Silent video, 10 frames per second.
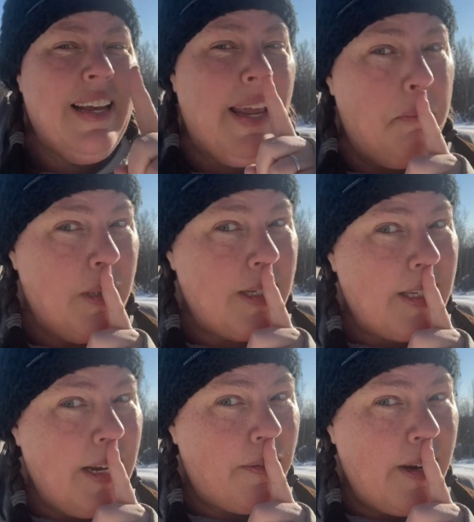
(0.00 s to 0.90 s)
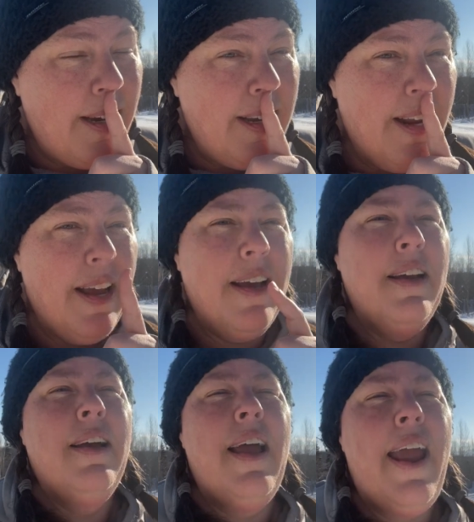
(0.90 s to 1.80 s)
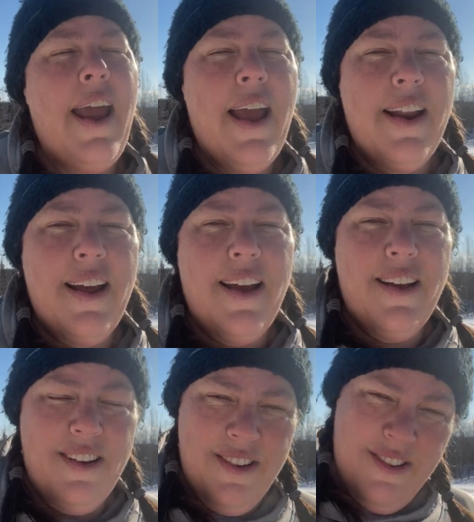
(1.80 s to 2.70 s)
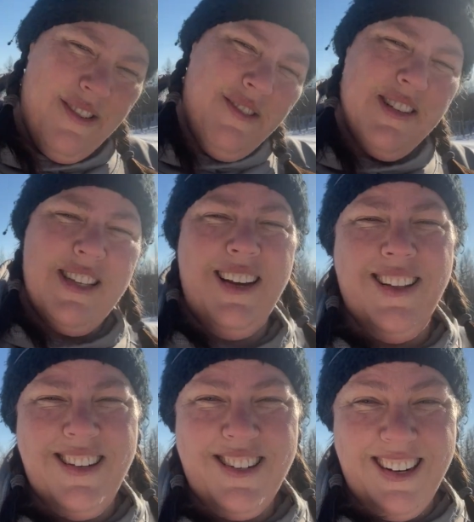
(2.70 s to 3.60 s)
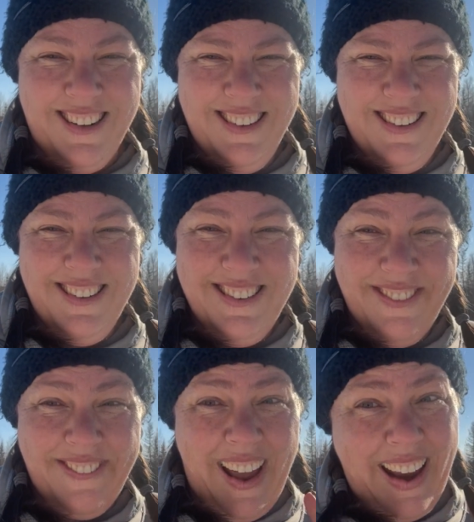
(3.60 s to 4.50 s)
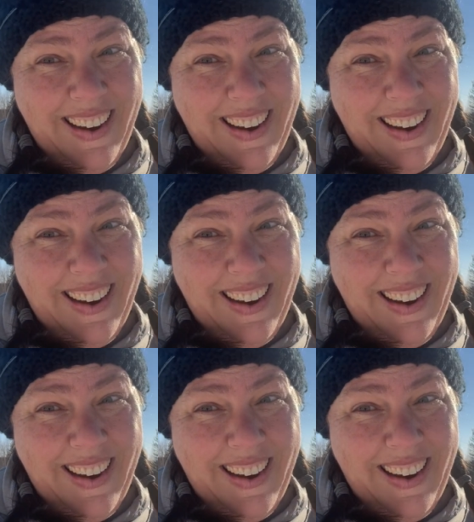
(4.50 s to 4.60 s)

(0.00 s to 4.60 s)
Keep it a secret, and we'll see you on the trail. Hi.